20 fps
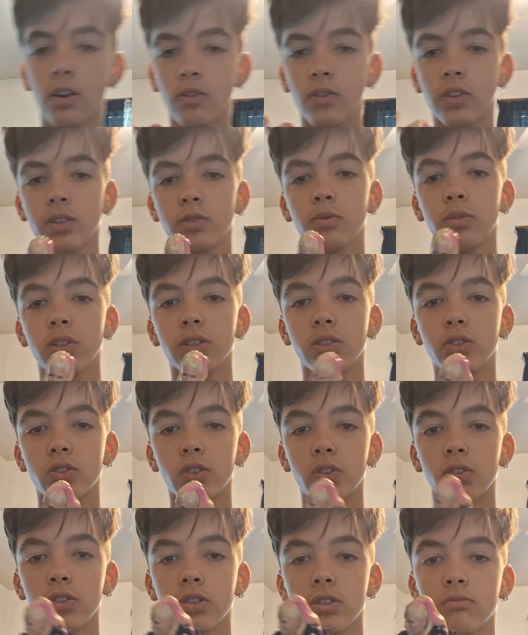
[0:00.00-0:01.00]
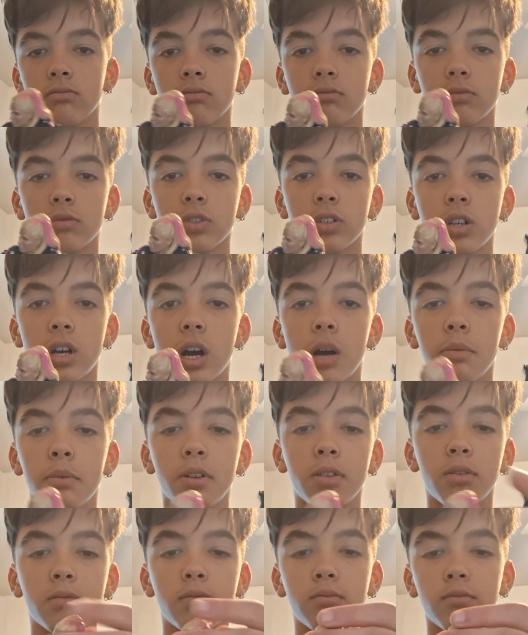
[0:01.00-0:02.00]
who this was, so just
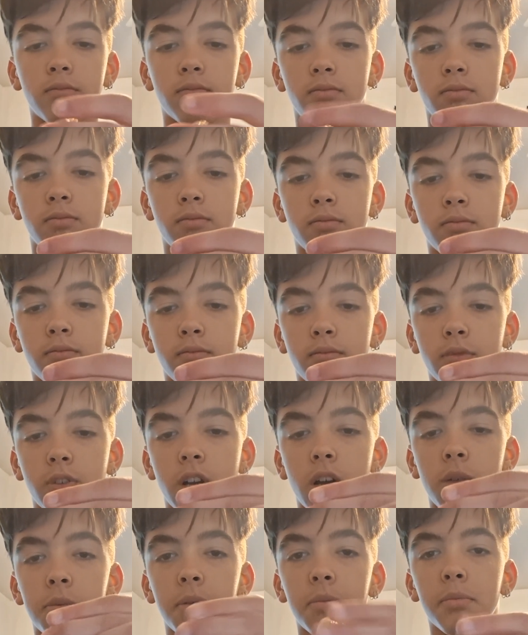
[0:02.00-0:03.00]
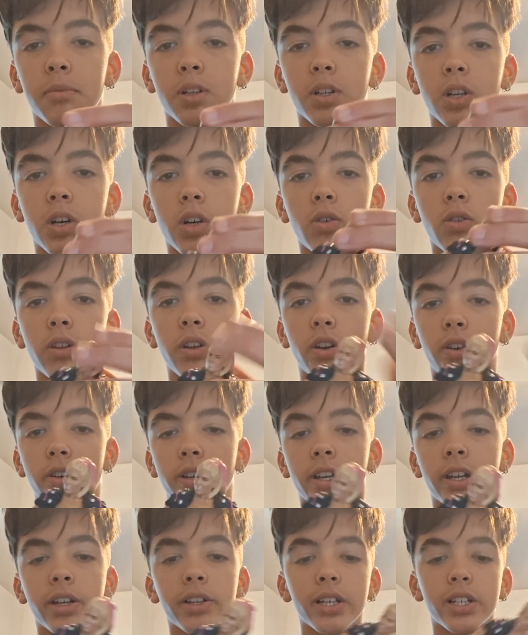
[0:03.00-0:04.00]
comment below. The
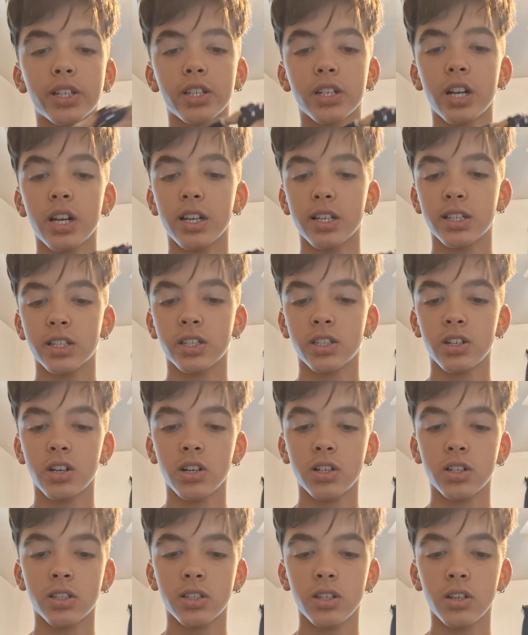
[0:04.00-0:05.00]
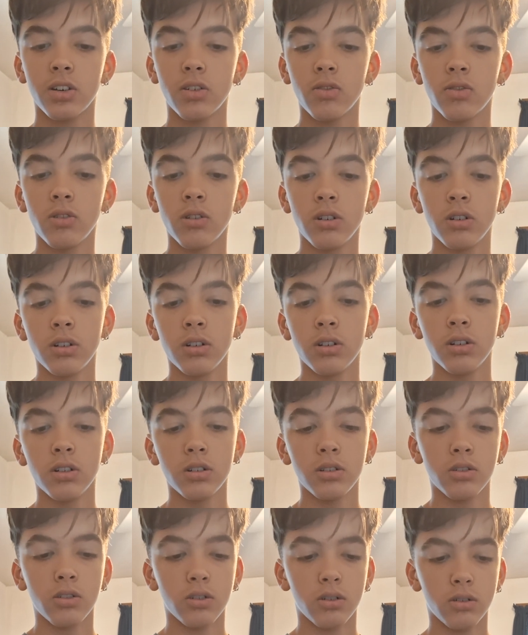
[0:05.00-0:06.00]
articulation kind of sucks, though.
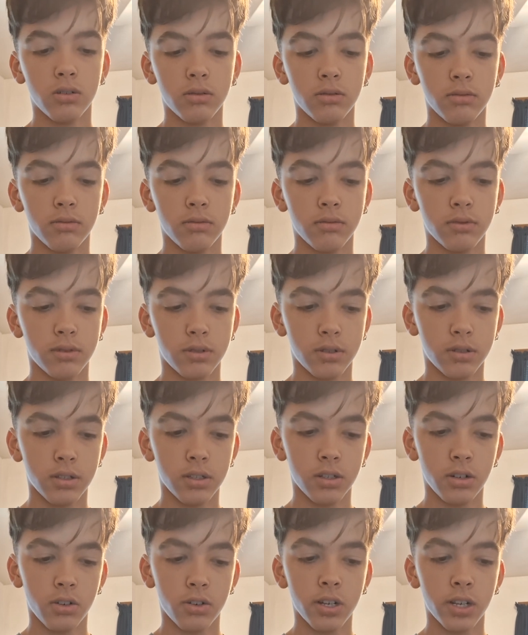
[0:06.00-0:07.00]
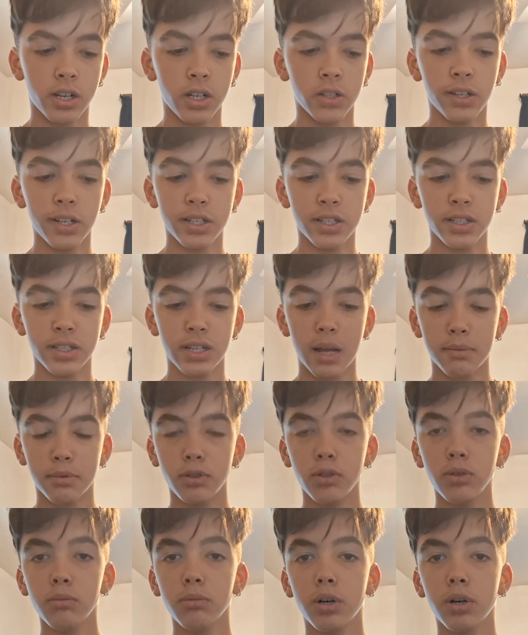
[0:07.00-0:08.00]
This articulation is absolute